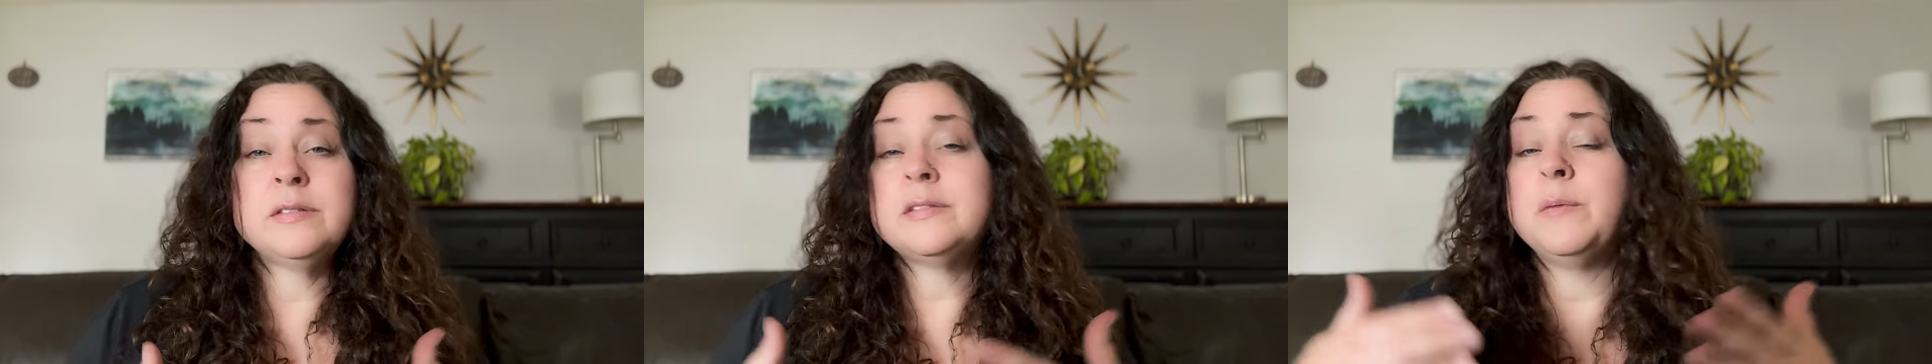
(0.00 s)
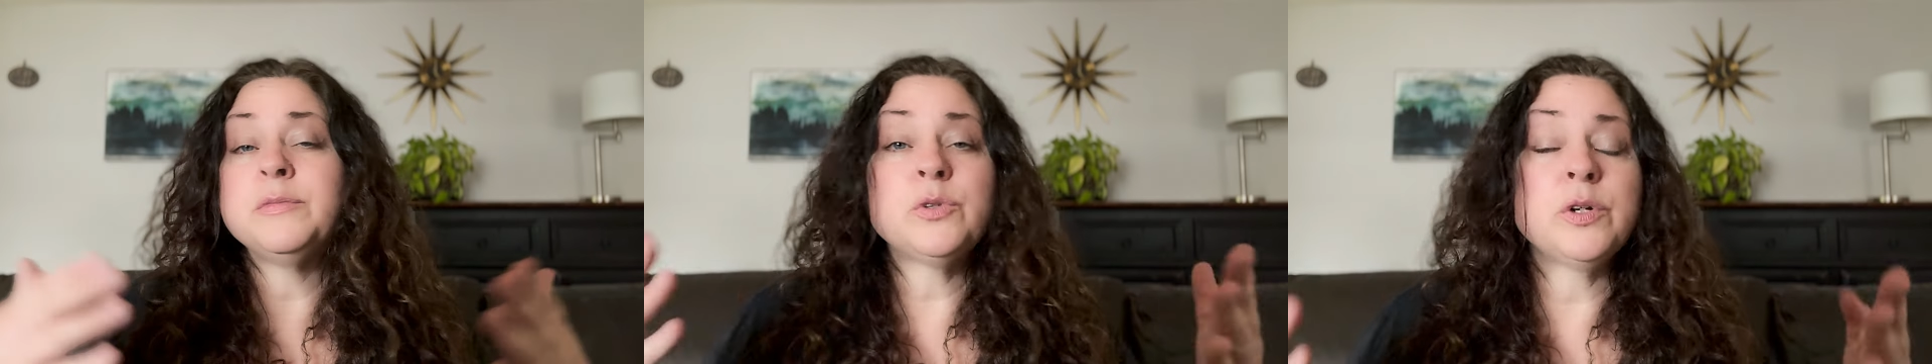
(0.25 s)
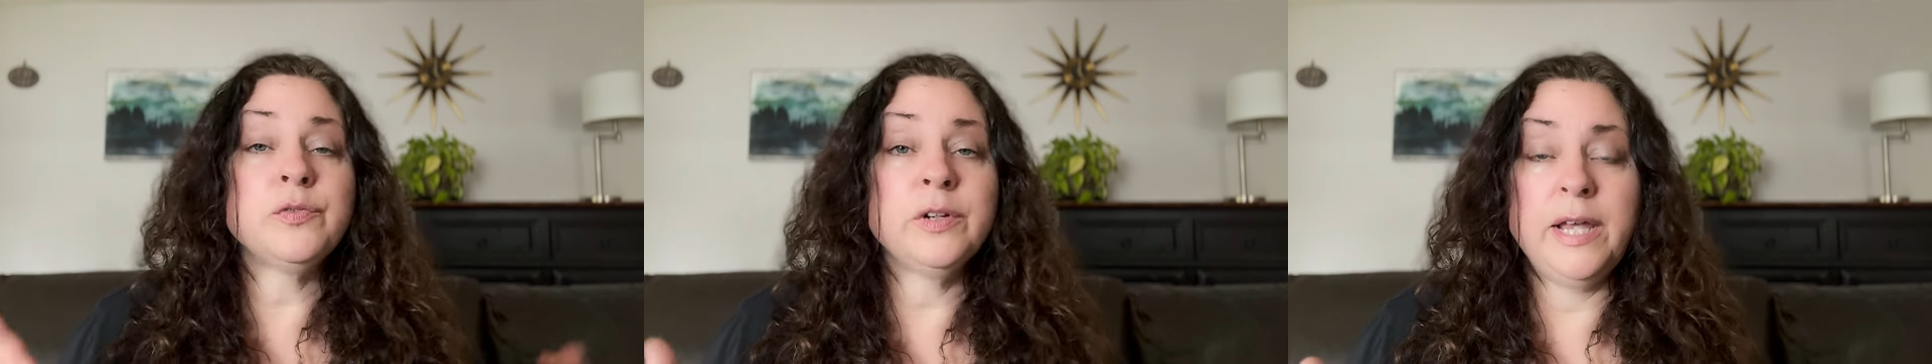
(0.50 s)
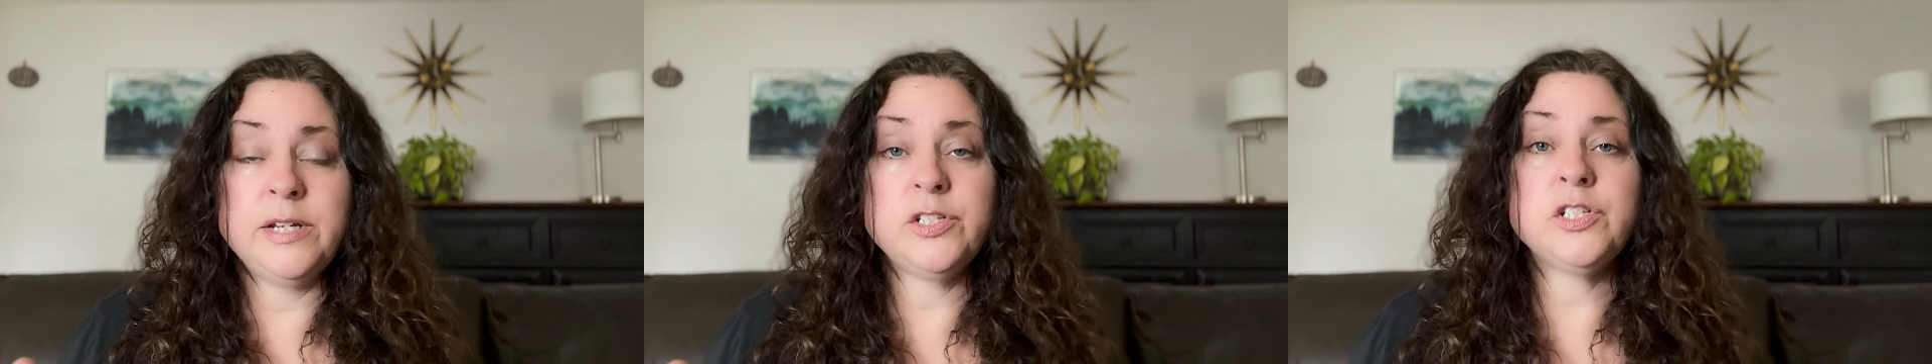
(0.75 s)
some sort of
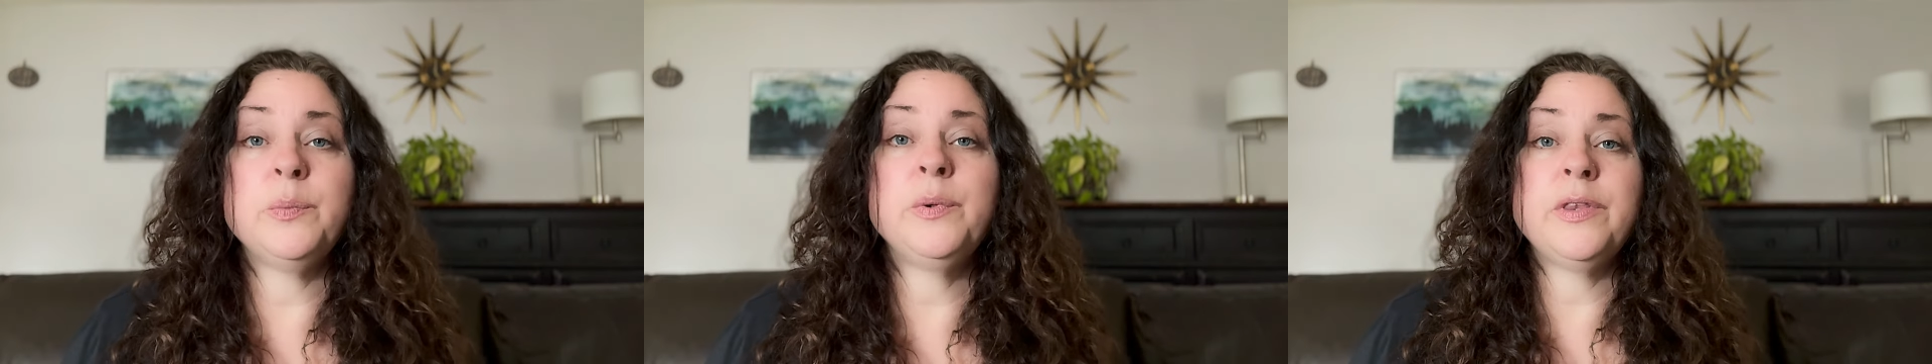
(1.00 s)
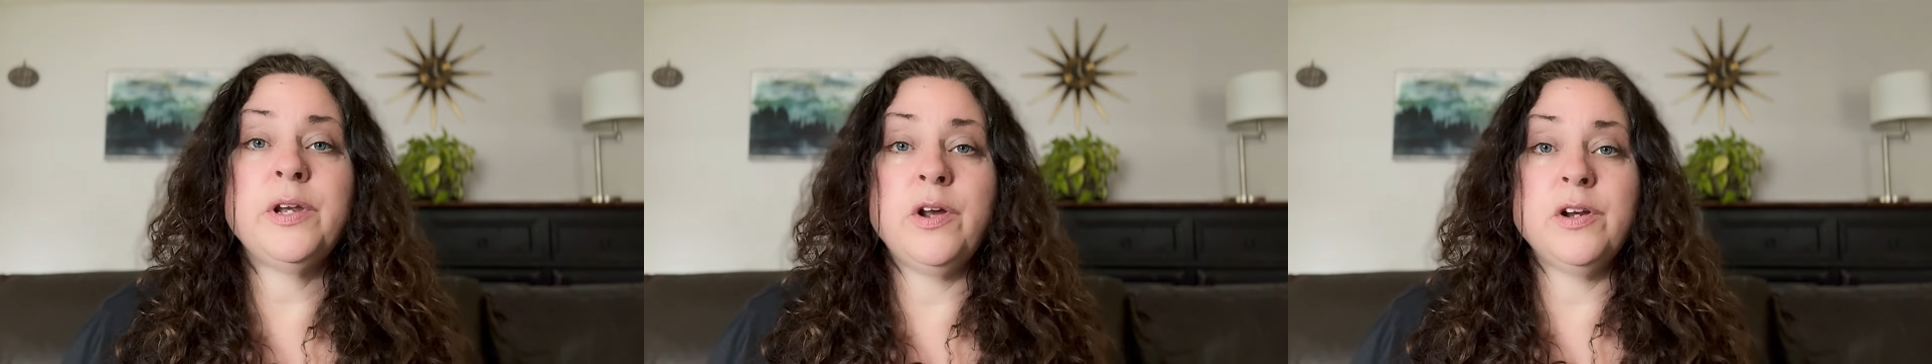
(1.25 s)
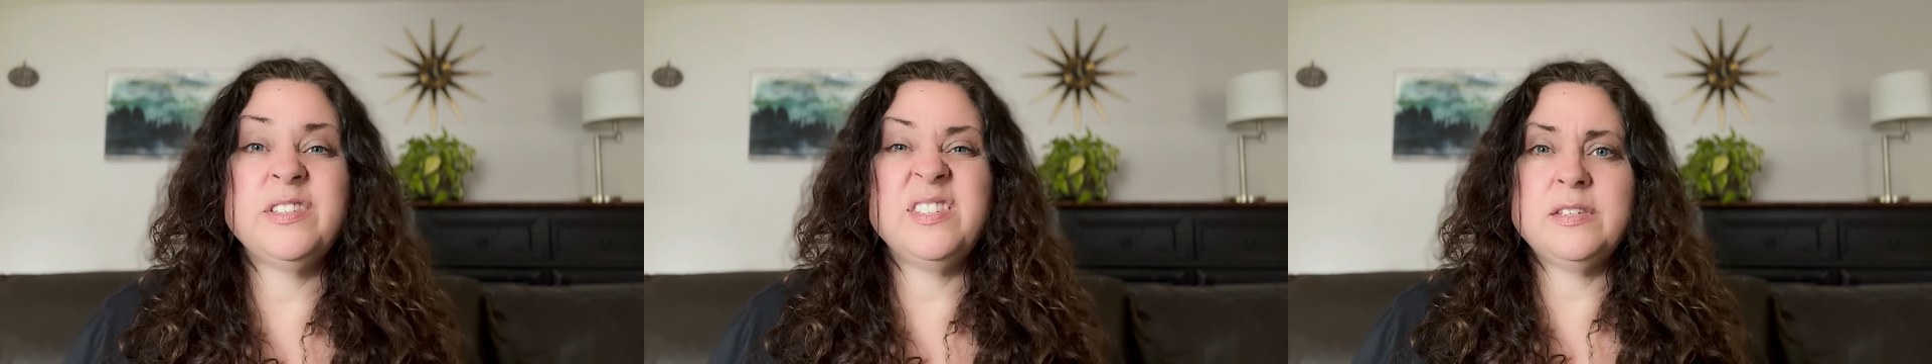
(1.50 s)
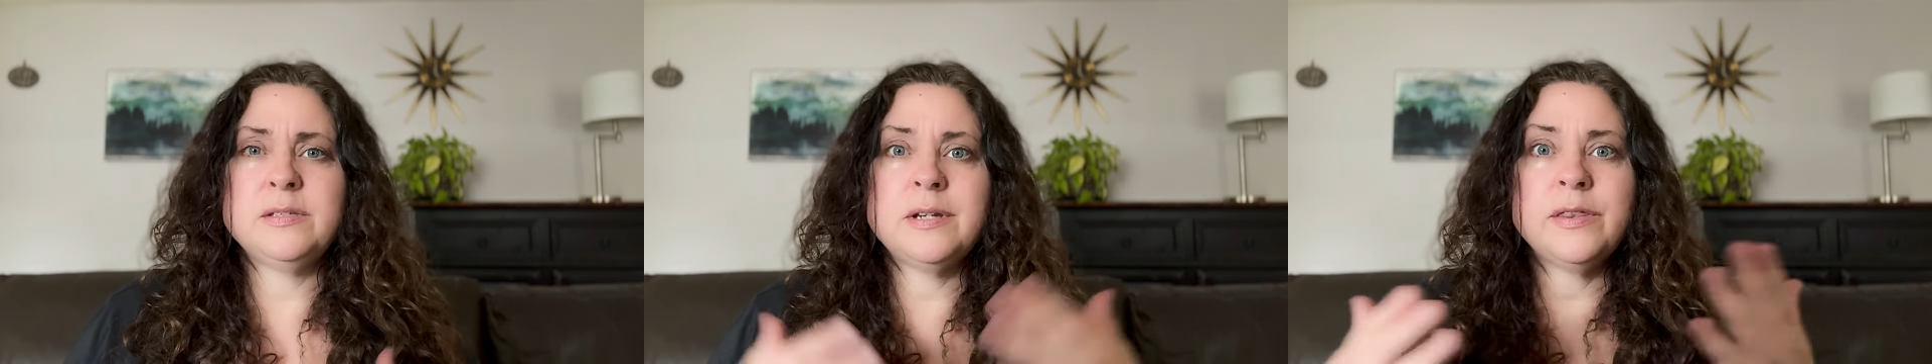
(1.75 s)
relationship with a
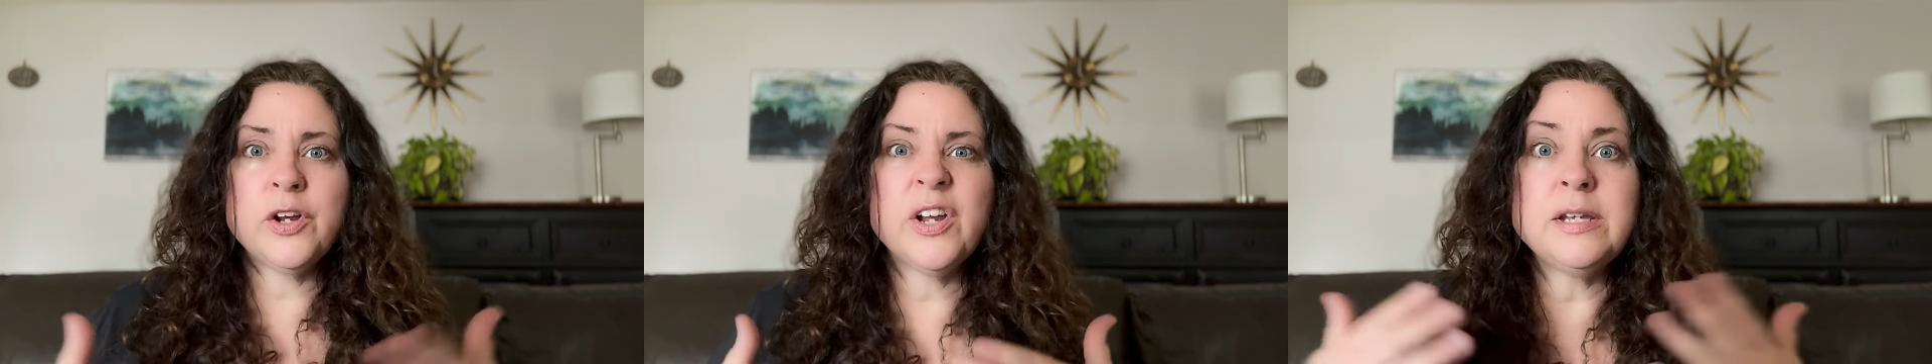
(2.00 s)
narcissist and they're